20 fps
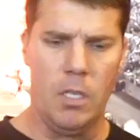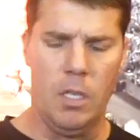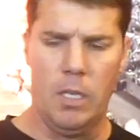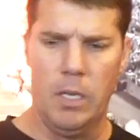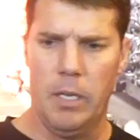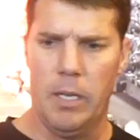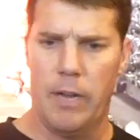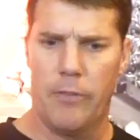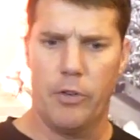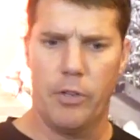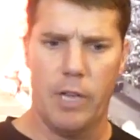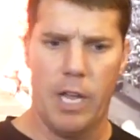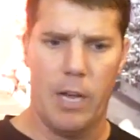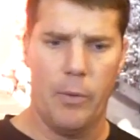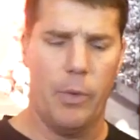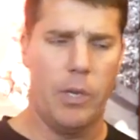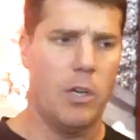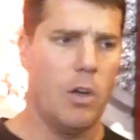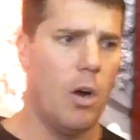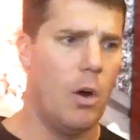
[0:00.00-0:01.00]
Every
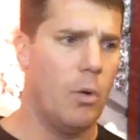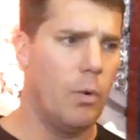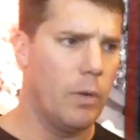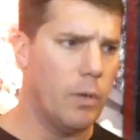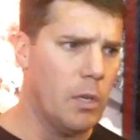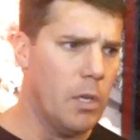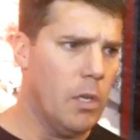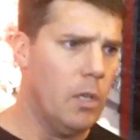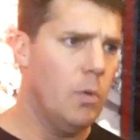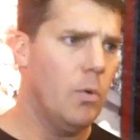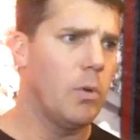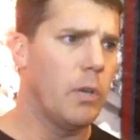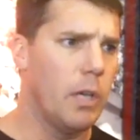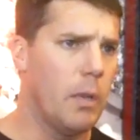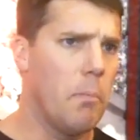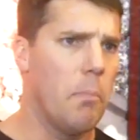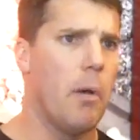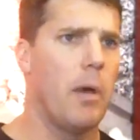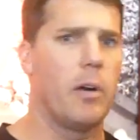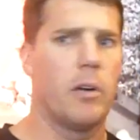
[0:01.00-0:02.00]
day we go, we're
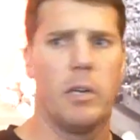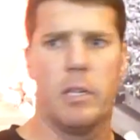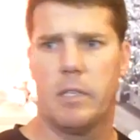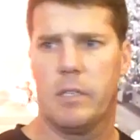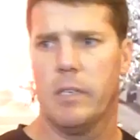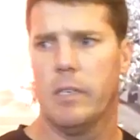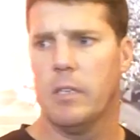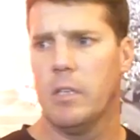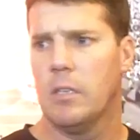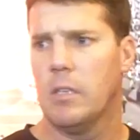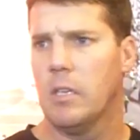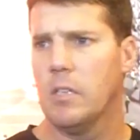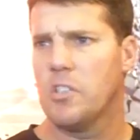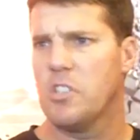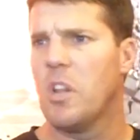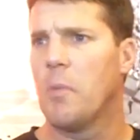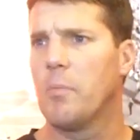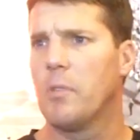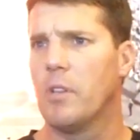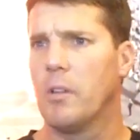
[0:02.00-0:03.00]
getting better at
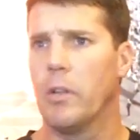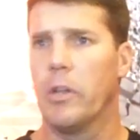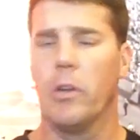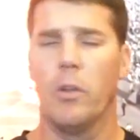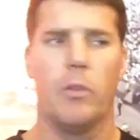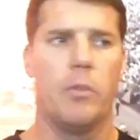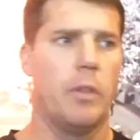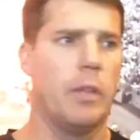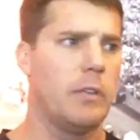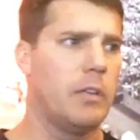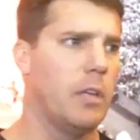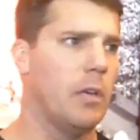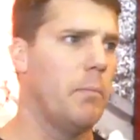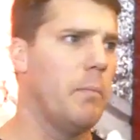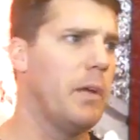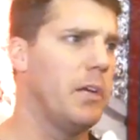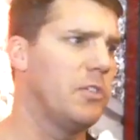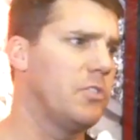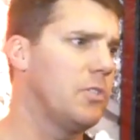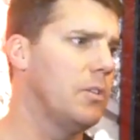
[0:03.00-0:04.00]
something little
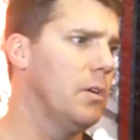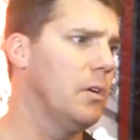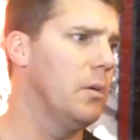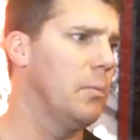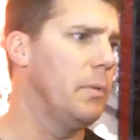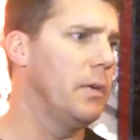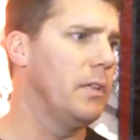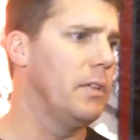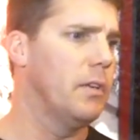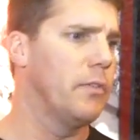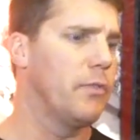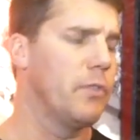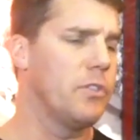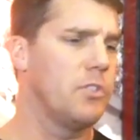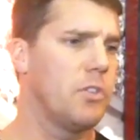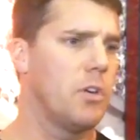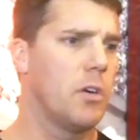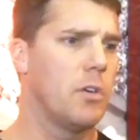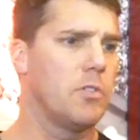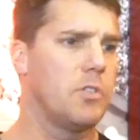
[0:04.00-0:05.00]
that makes a big
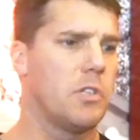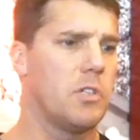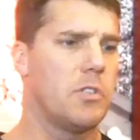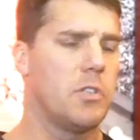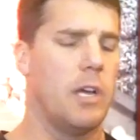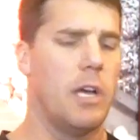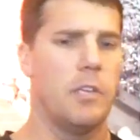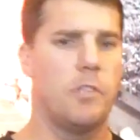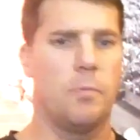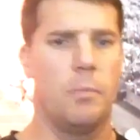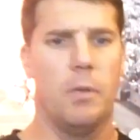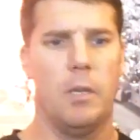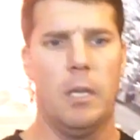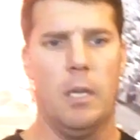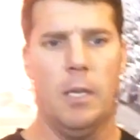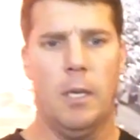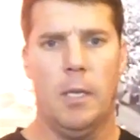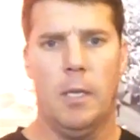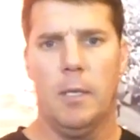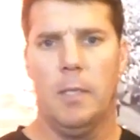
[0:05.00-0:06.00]
difference in our success. But
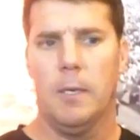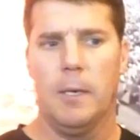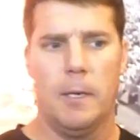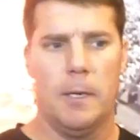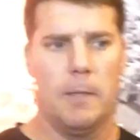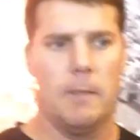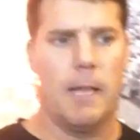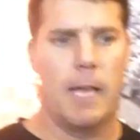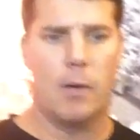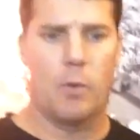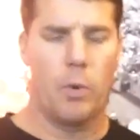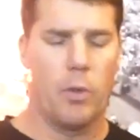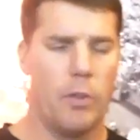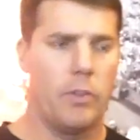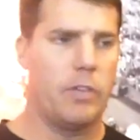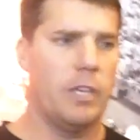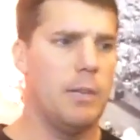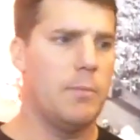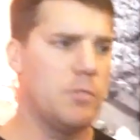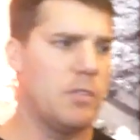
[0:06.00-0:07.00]
like where
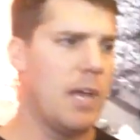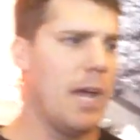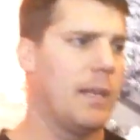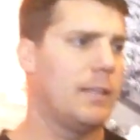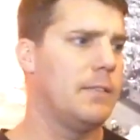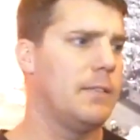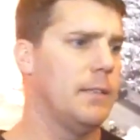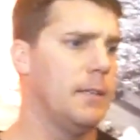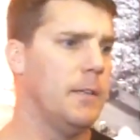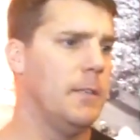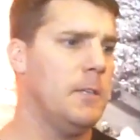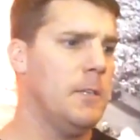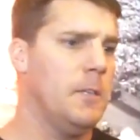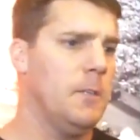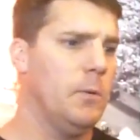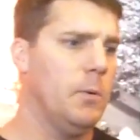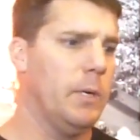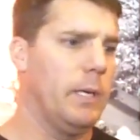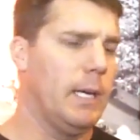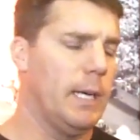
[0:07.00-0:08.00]
the team's at,
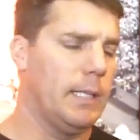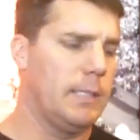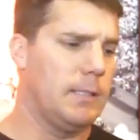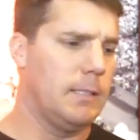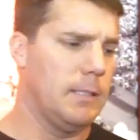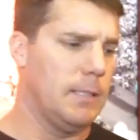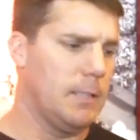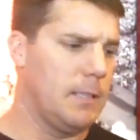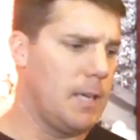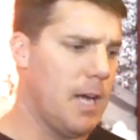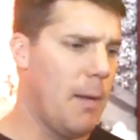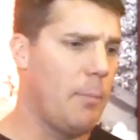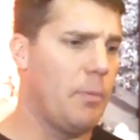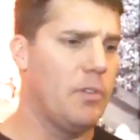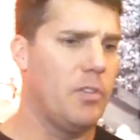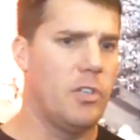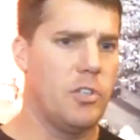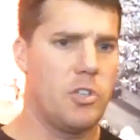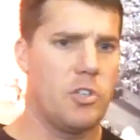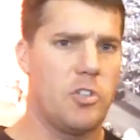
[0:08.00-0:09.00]
we got a
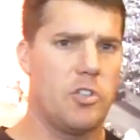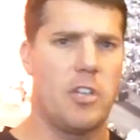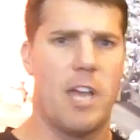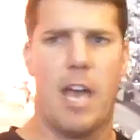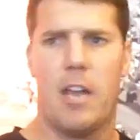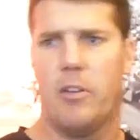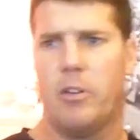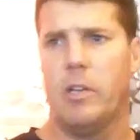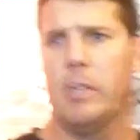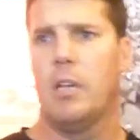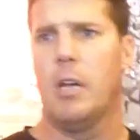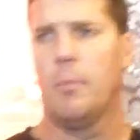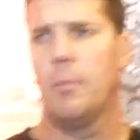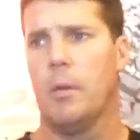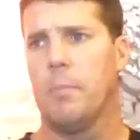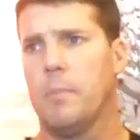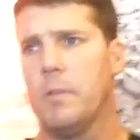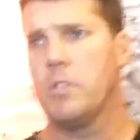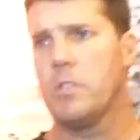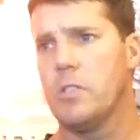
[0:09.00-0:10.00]
competition Saturday
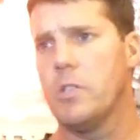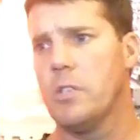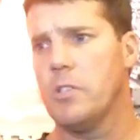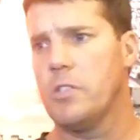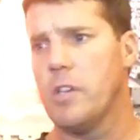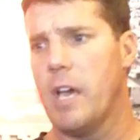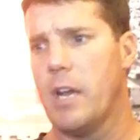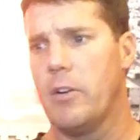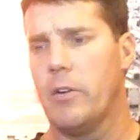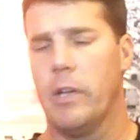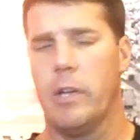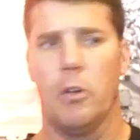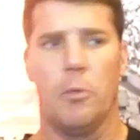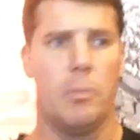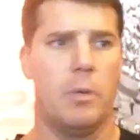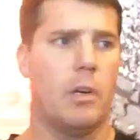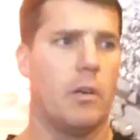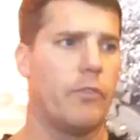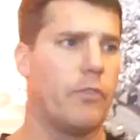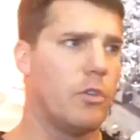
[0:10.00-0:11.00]
coming up this Saturday. It'll
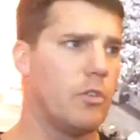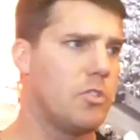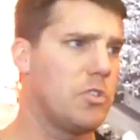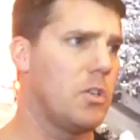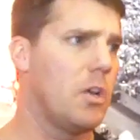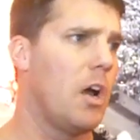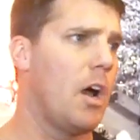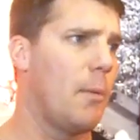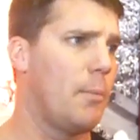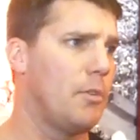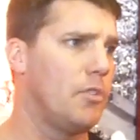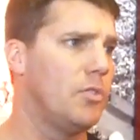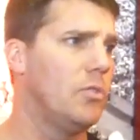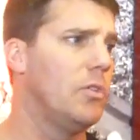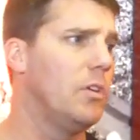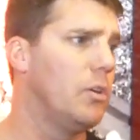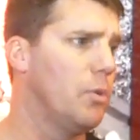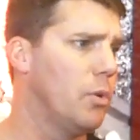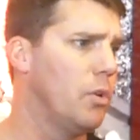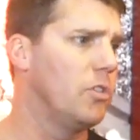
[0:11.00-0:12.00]
be our first
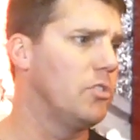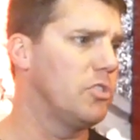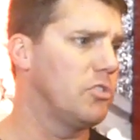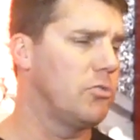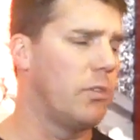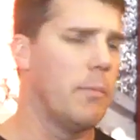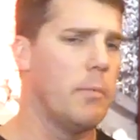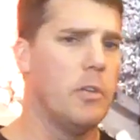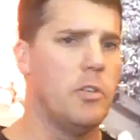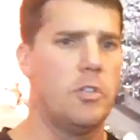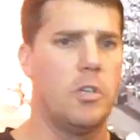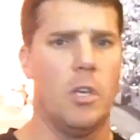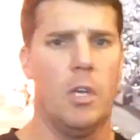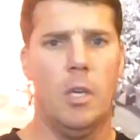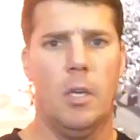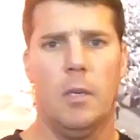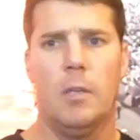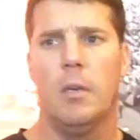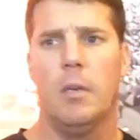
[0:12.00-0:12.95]
opportunity to really scrimmage.